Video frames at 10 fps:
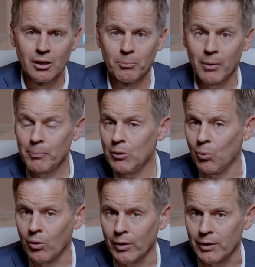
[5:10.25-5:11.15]
But be
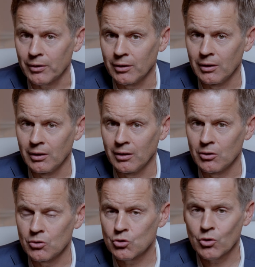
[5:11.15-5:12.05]
warned,
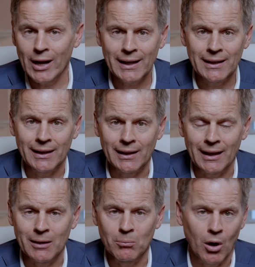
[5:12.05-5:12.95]
tracking
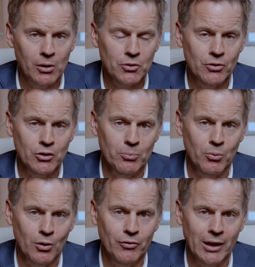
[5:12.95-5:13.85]
and monitoring your
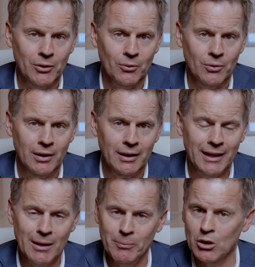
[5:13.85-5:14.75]
book value
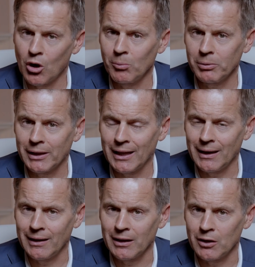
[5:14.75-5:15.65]
can be
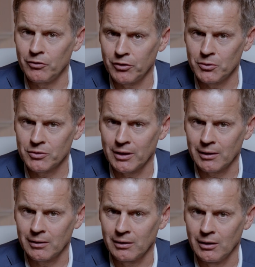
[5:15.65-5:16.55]
complicated and confusing.
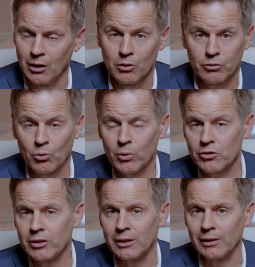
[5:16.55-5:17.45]

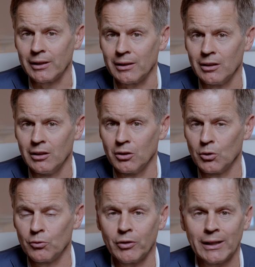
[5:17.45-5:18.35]
Fortunately,
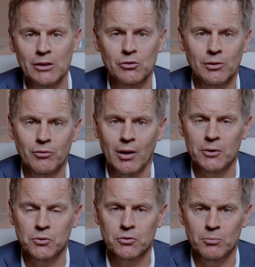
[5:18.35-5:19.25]
good financial
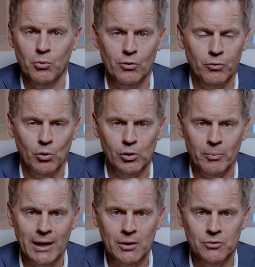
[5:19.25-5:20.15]
advisors and portfolio
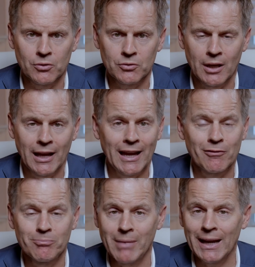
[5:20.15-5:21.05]
managers
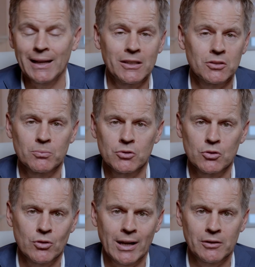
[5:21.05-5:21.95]
have mechanisms to
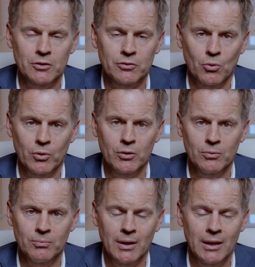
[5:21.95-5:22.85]
track this for you,